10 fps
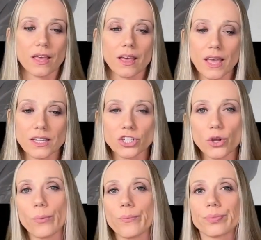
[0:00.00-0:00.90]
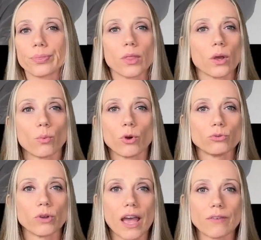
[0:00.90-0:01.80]
And so, what do
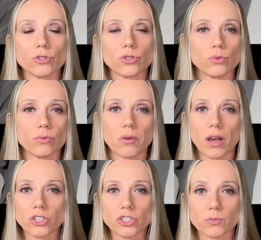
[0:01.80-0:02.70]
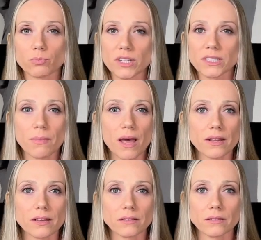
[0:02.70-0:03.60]
I have to do? I just press the
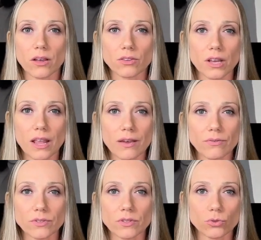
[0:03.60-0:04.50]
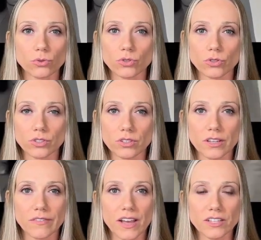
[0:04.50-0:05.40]
button on the left to turn the
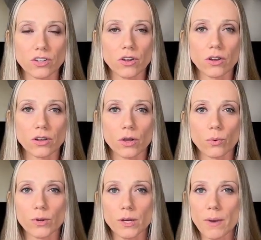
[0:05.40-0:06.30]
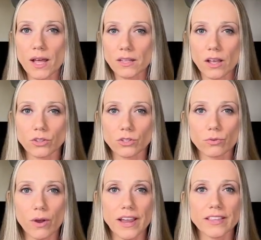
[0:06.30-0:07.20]
device on. With the button on the
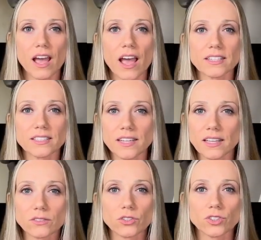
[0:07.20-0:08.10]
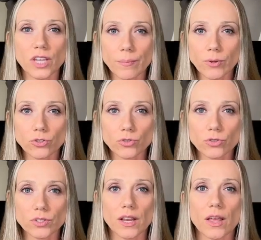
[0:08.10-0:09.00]
right, I set the temperature
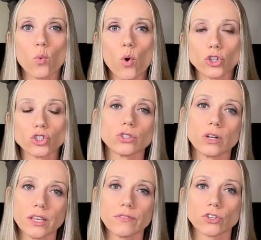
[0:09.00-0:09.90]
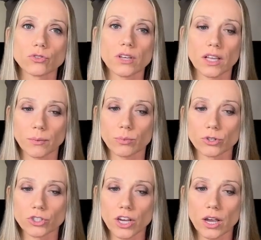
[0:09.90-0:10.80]
that I want to deliver to the gutta
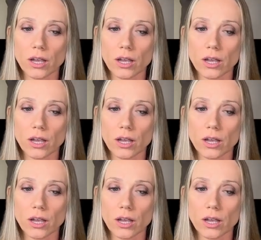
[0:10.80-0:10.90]
percha.